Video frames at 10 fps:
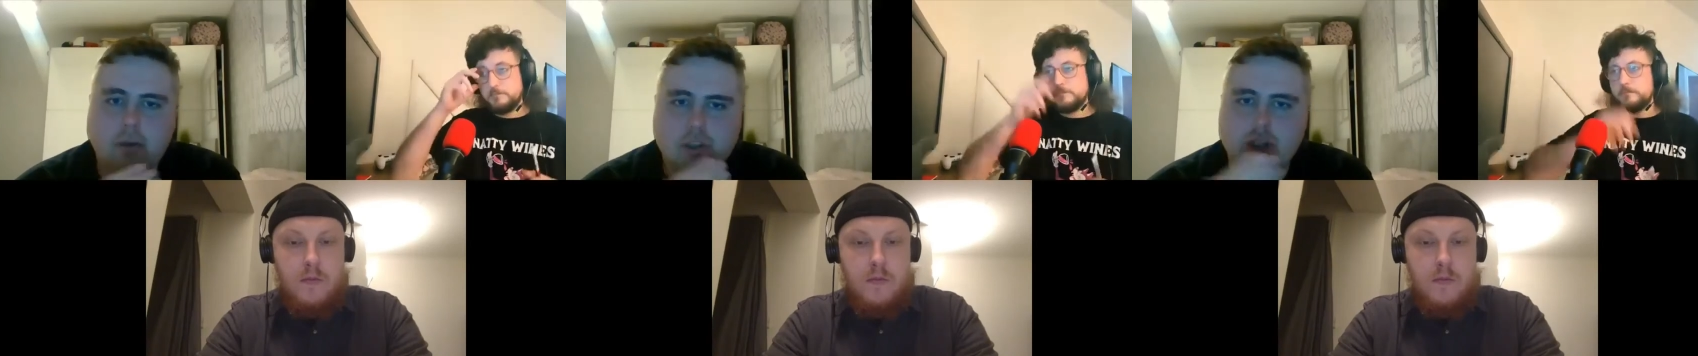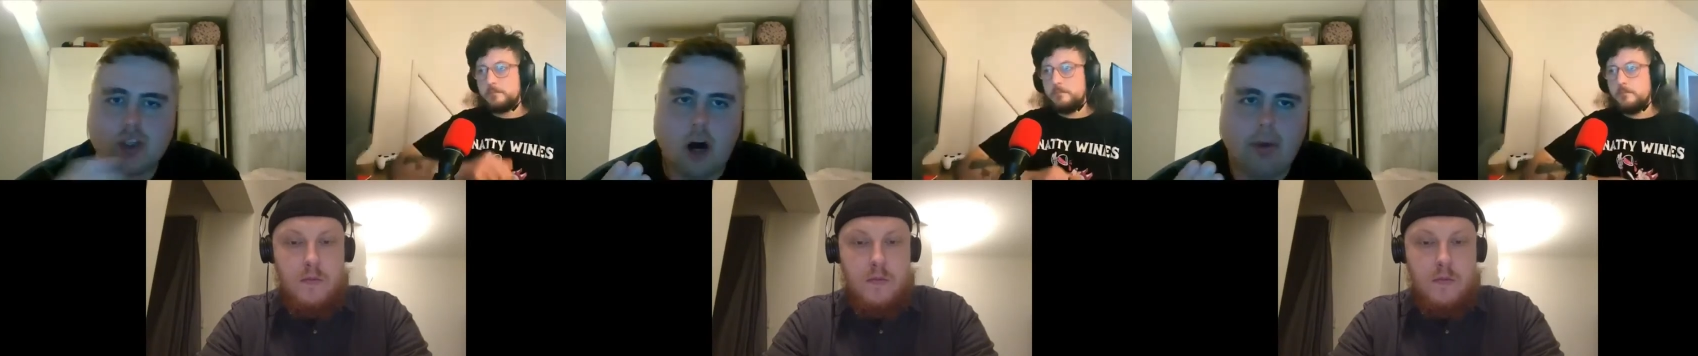Speaker 1: It was a
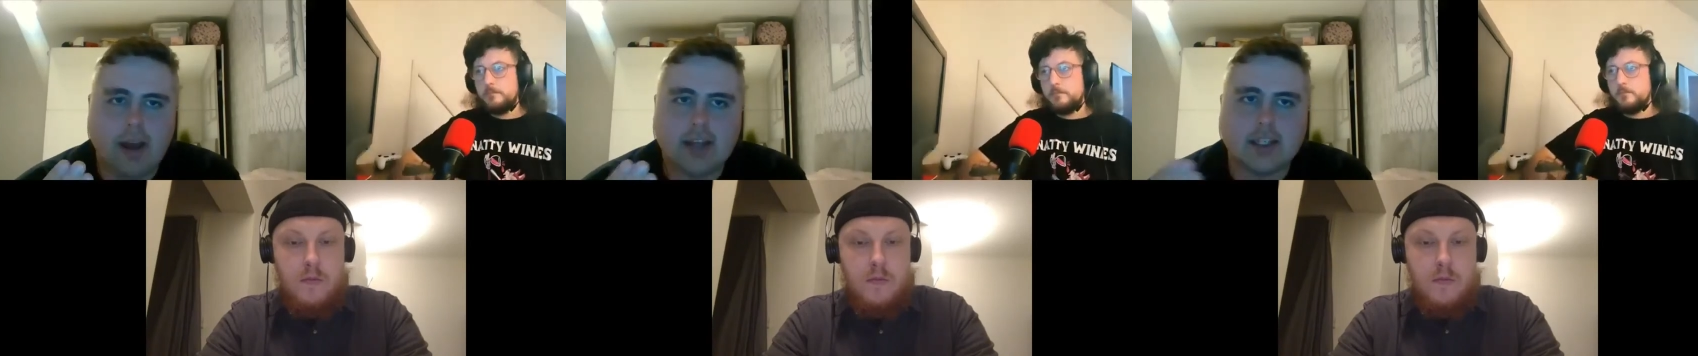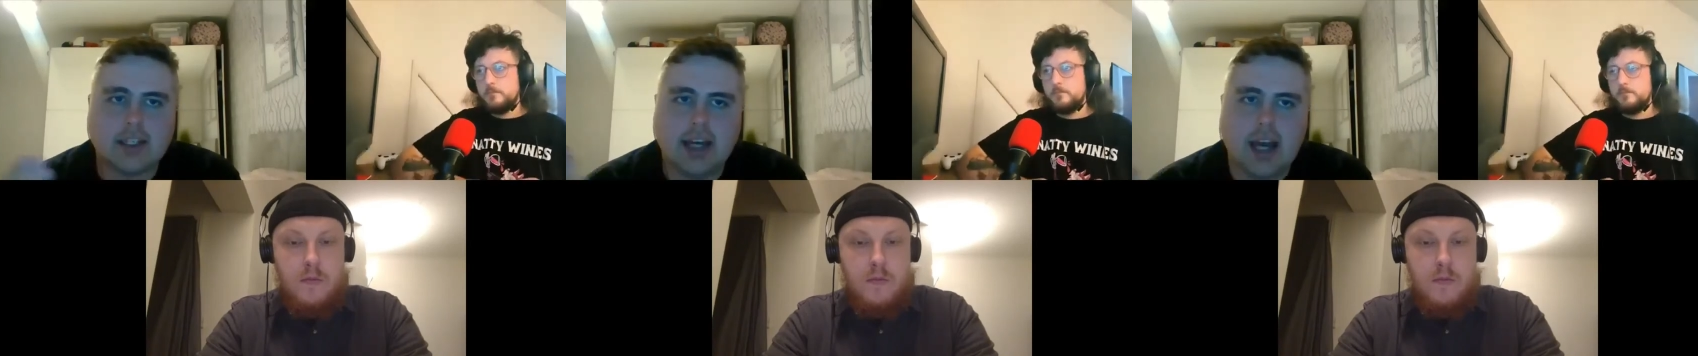stop
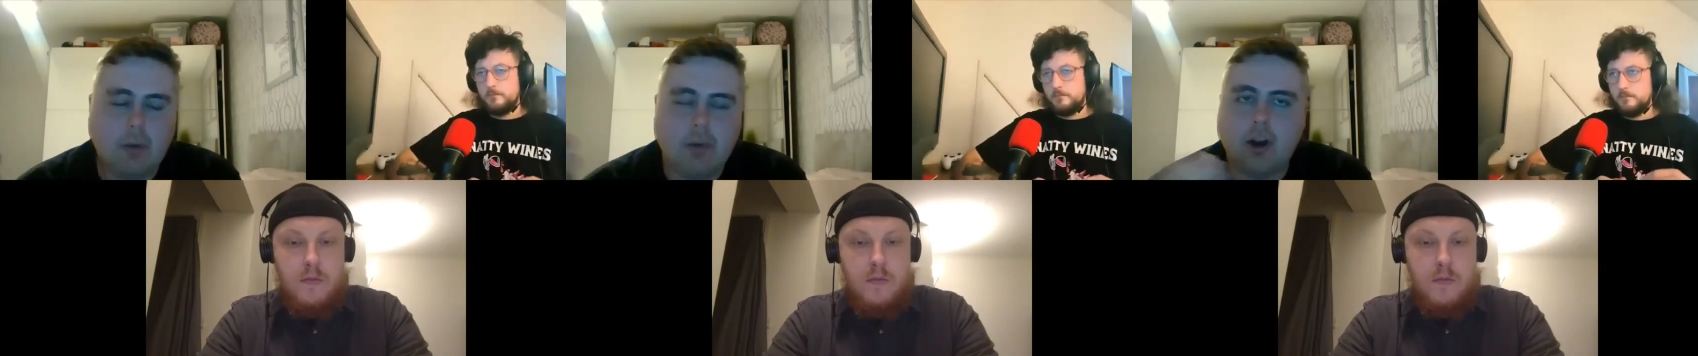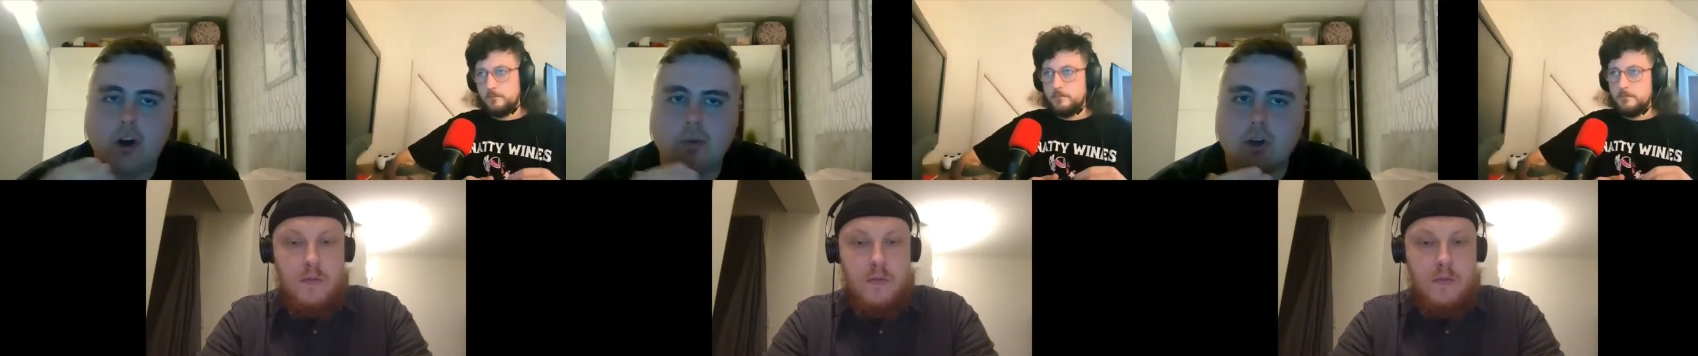basically, and we
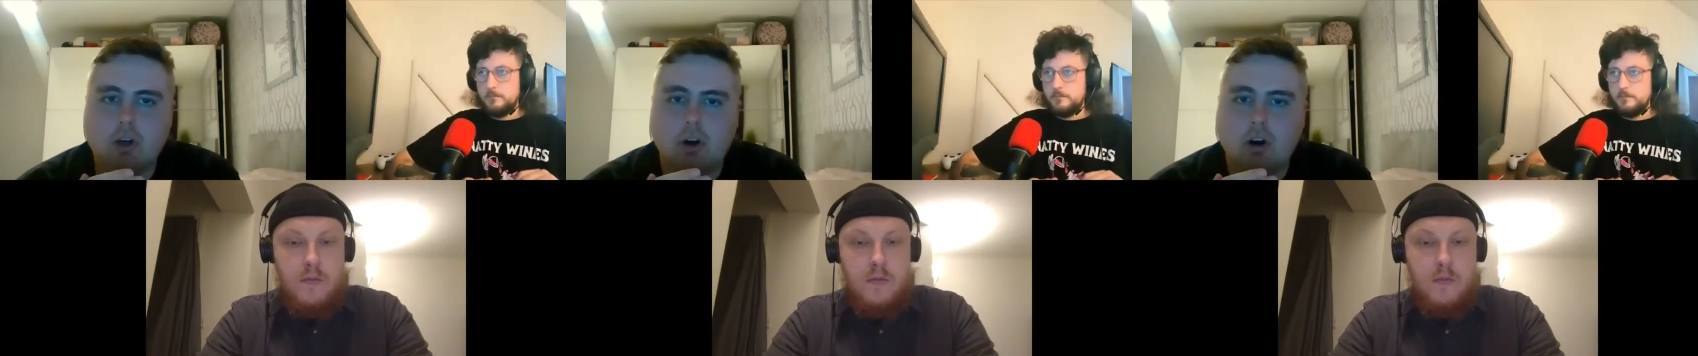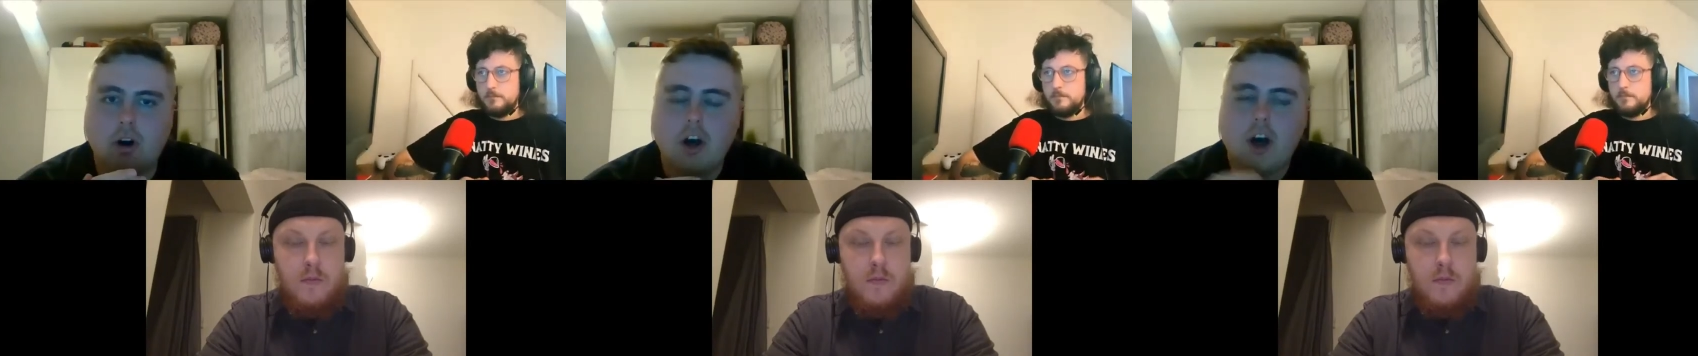went up the
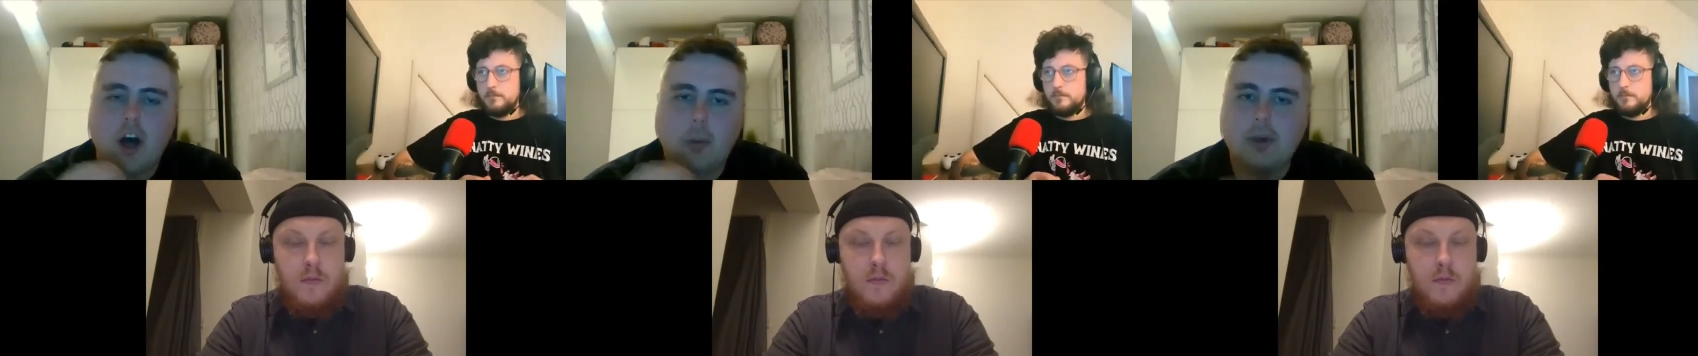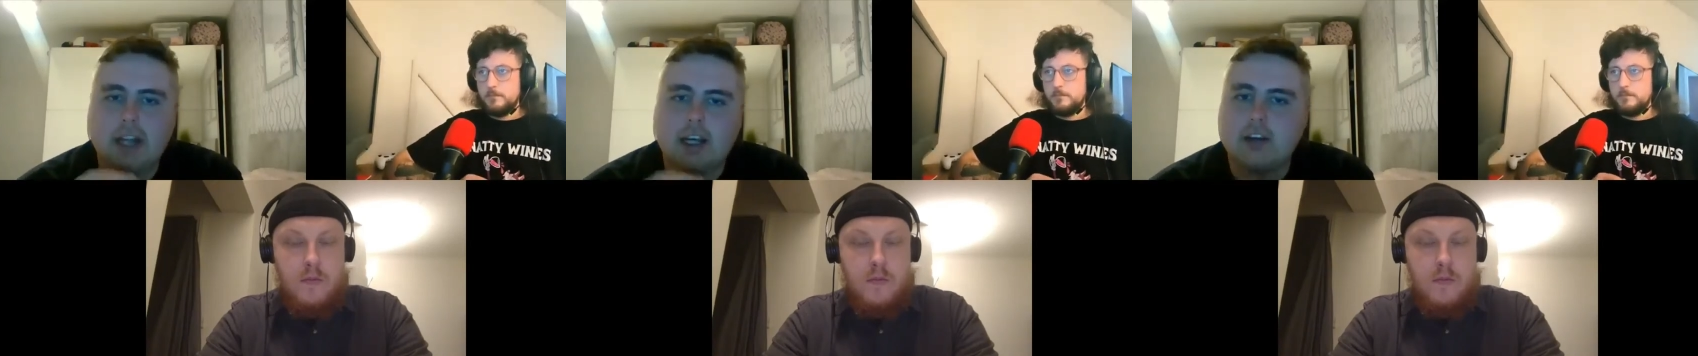court and we
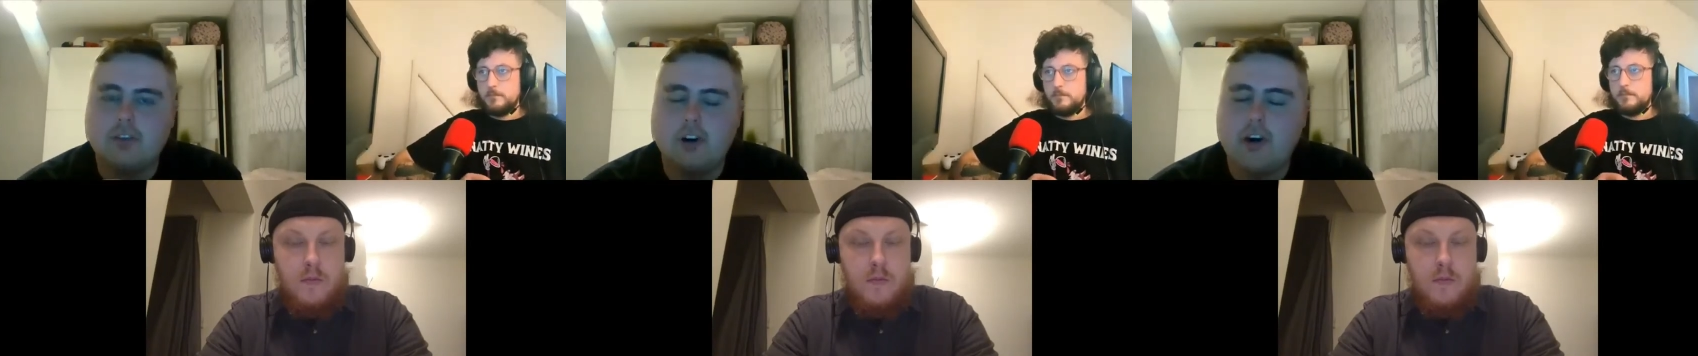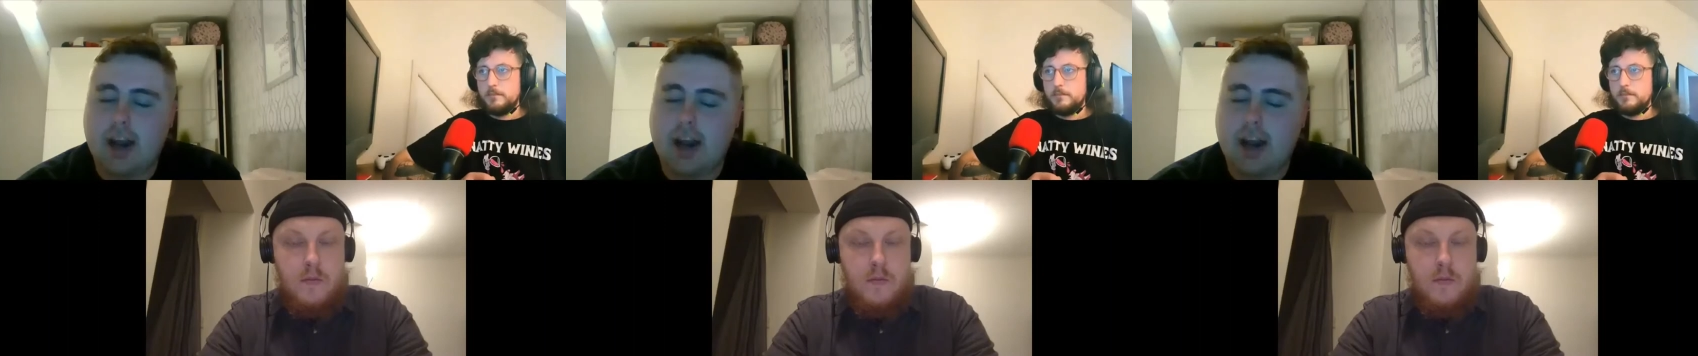didn't convert.